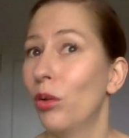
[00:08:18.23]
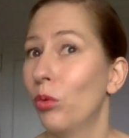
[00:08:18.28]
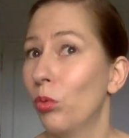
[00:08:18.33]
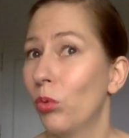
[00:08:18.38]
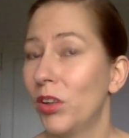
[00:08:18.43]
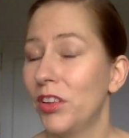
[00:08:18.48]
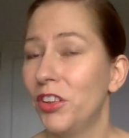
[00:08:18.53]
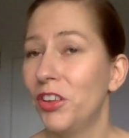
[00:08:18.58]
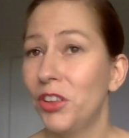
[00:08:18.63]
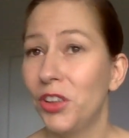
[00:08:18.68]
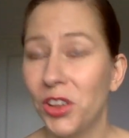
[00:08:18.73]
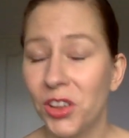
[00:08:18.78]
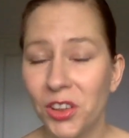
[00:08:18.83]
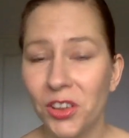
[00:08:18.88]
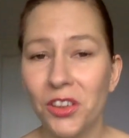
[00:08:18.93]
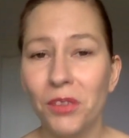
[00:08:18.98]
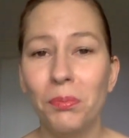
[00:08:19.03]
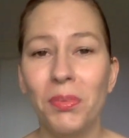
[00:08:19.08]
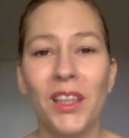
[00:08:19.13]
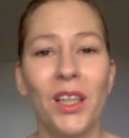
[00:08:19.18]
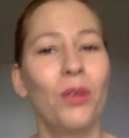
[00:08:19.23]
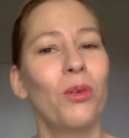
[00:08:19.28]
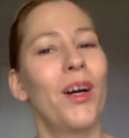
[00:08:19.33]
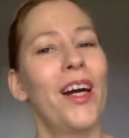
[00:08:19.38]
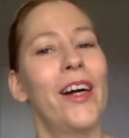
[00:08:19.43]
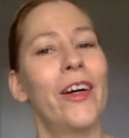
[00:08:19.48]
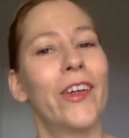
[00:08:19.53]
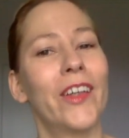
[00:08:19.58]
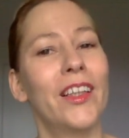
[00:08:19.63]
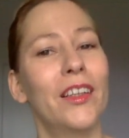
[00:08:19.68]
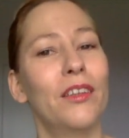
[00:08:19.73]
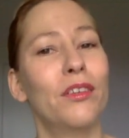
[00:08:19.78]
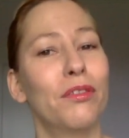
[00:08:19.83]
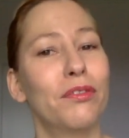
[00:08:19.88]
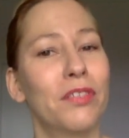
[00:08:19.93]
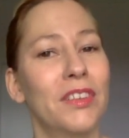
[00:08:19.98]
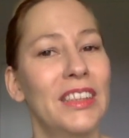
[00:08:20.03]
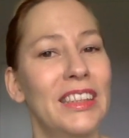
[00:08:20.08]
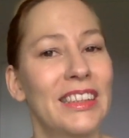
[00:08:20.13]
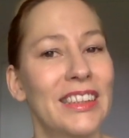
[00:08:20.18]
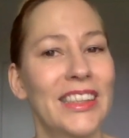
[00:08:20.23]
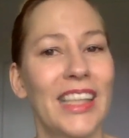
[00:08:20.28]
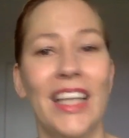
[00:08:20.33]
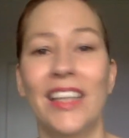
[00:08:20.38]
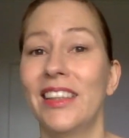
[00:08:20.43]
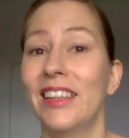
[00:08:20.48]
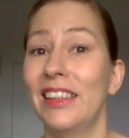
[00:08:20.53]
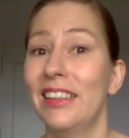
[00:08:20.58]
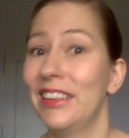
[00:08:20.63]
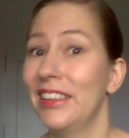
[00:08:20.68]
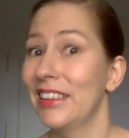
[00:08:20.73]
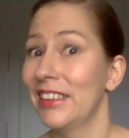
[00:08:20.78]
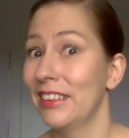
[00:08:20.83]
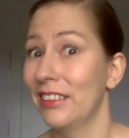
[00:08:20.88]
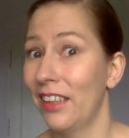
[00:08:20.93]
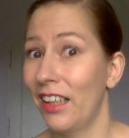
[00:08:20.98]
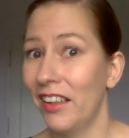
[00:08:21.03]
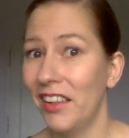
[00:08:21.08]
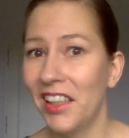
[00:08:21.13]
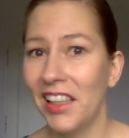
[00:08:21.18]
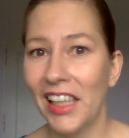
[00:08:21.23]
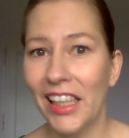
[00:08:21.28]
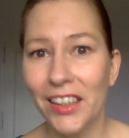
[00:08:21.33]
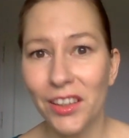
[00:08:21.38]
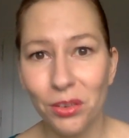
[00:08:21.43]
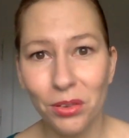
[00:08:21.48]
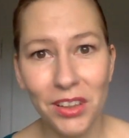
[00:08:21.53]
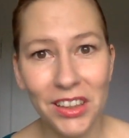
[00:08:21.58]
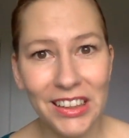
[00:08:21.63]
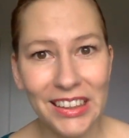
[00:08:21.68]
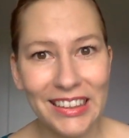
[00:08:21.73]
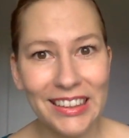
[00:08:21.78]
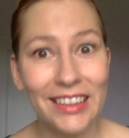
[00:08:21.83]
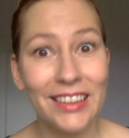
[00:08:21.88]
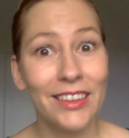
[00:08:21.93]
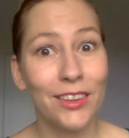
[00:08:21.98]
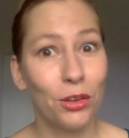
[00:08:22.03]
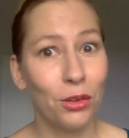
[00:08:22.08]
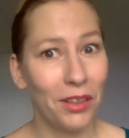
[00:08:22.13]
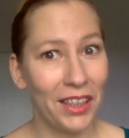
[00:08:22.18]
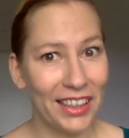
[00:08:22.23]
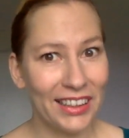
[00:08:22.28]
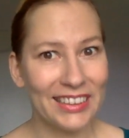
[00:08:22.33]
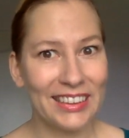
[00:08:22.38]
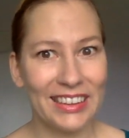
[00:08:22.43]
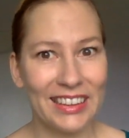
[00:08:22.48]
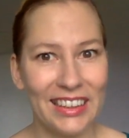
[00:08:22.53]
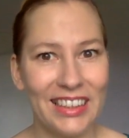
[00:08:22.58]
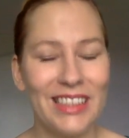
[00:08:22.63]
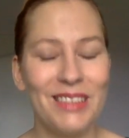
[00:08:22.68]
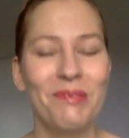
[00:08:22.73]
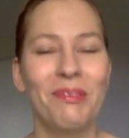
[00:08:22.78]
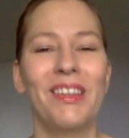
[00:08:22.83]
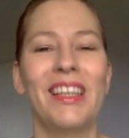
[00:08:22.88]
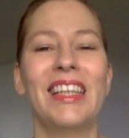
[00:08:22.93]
What you should be aware of is that it is not a get rich quick scheme.